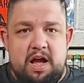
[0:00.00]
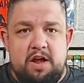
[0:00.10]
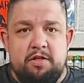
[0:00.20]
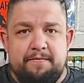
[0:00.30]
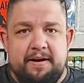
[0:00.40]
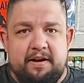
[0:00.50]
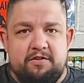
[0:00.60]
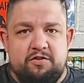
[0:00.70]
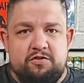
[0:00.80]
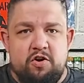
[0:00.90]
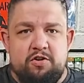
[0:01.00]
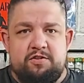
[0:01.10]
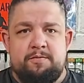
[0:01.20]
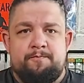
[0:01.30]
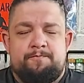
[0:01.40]
Another Fat Guy's just
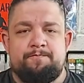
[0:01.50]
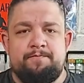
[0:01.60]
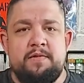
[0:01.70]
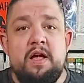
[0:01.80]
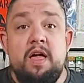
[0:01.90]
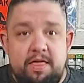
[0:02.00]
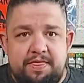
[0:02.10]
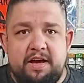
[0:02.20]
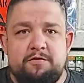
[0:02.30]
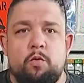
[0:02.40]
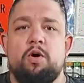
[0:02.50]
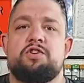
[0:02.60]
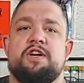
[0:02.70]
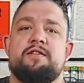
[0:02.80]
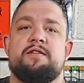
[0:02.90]
cooked. Thanks for
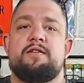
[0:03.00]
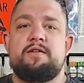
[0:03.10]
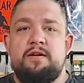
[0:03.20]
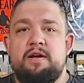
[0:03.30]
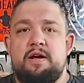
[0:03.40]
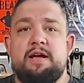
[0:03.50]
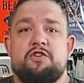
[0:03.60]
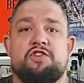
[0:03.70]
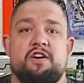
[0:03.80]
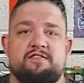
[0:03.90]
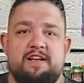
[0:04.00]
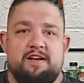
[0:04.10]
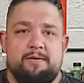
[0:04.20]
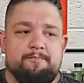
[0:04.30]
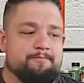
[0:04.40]
watching. Catch you guys later.